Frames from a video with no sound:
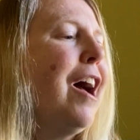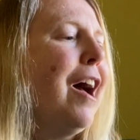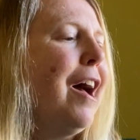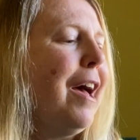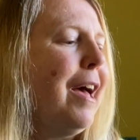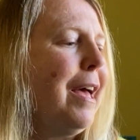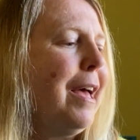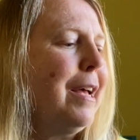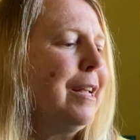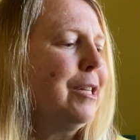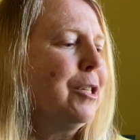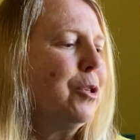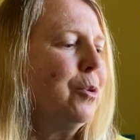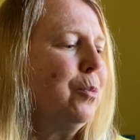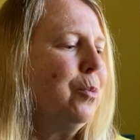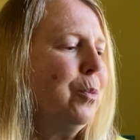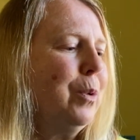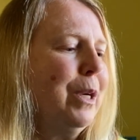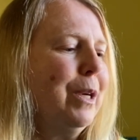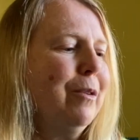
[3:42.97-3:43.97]
and
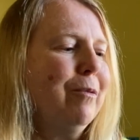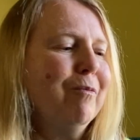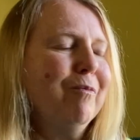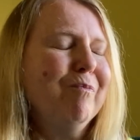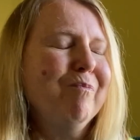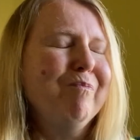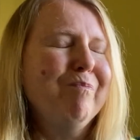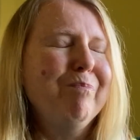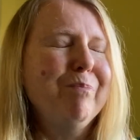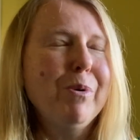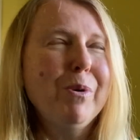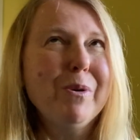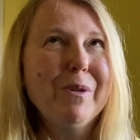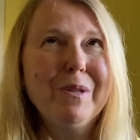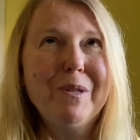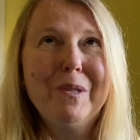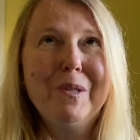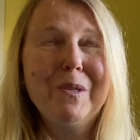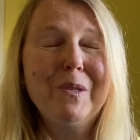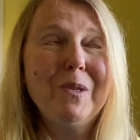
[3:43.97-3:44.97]
we bought
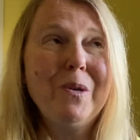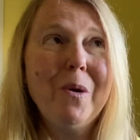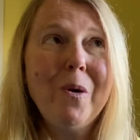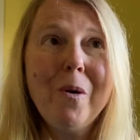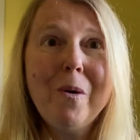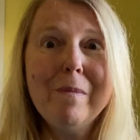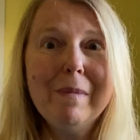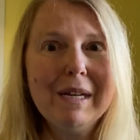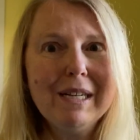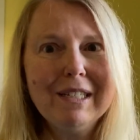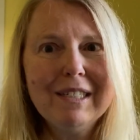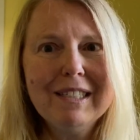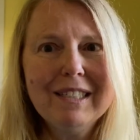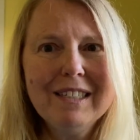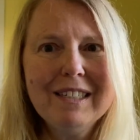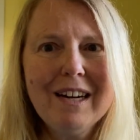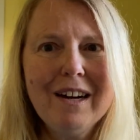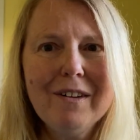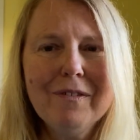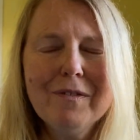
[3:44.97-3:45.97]
so much
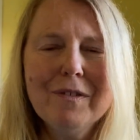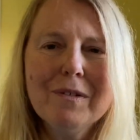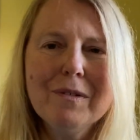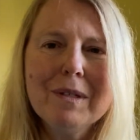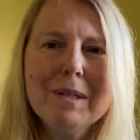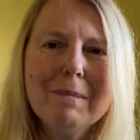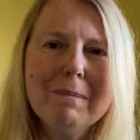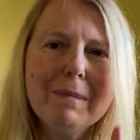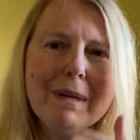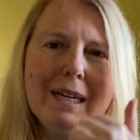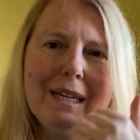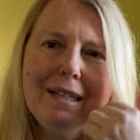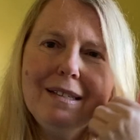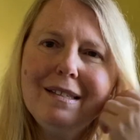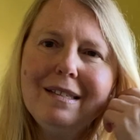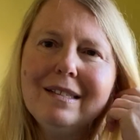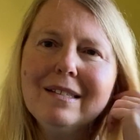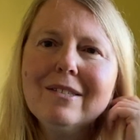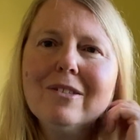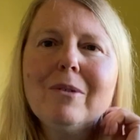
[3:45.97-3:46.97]
stuff. It was
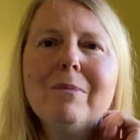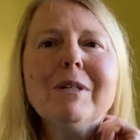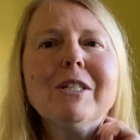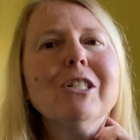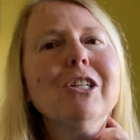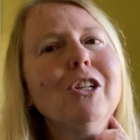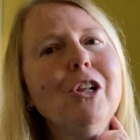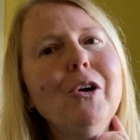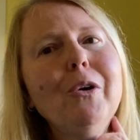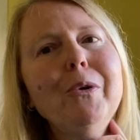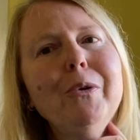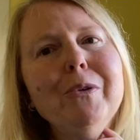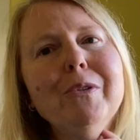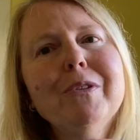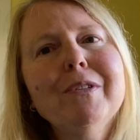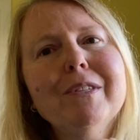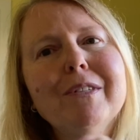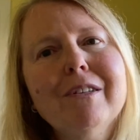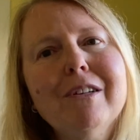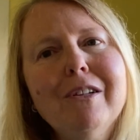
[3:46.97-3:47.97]
amazing, so much
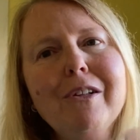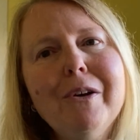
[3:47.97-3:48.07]
clothes.